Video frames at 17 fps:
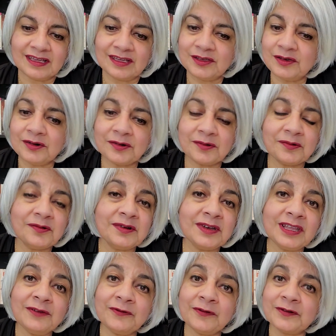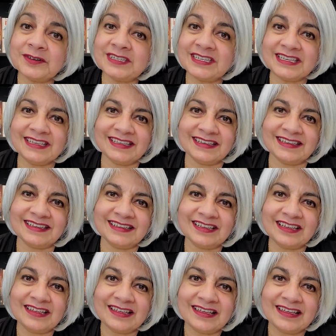You're only 14.
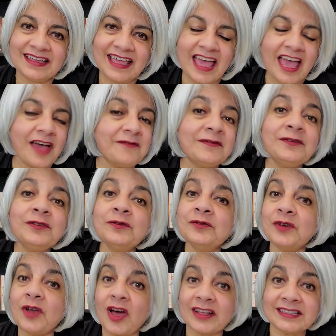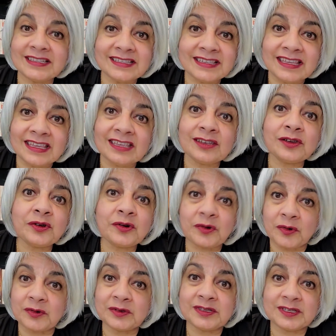Have you not seen
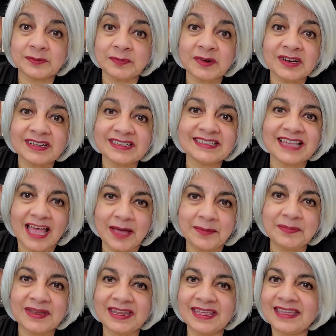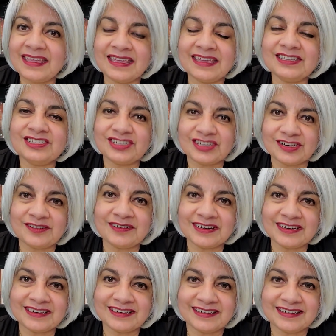growth spurts happening in
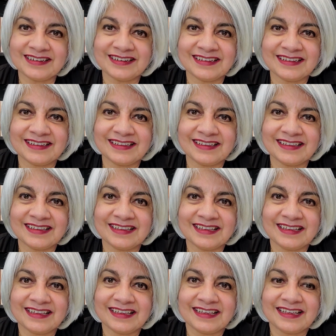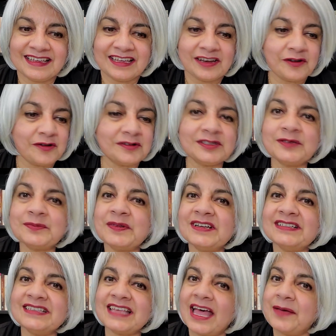children? Growth
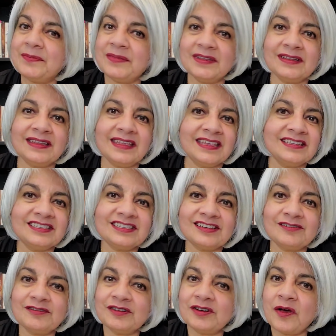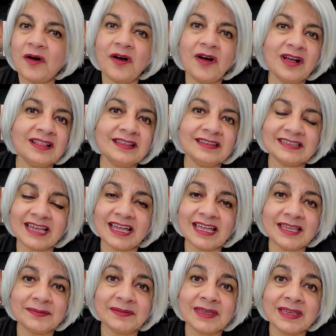spurts happen in children all the
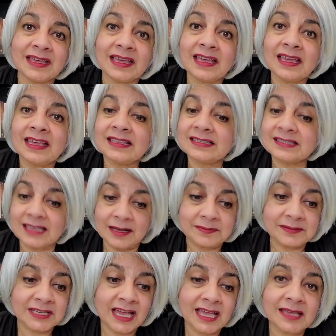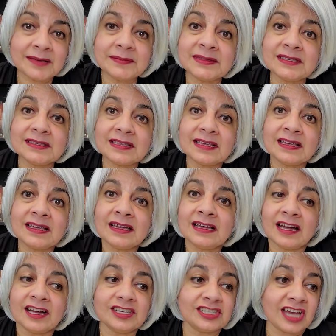time. Sometimes
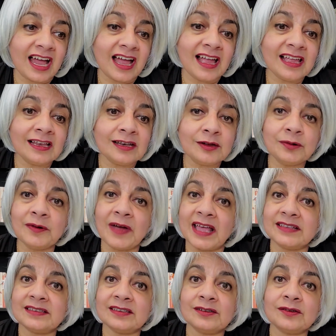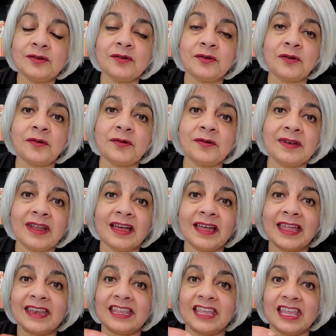a child who hasn't grown
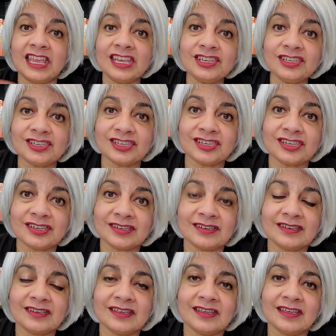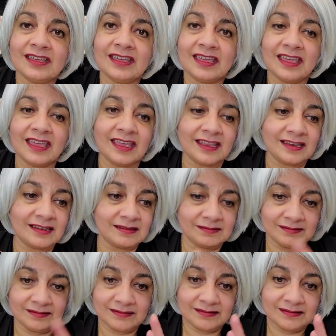an inch in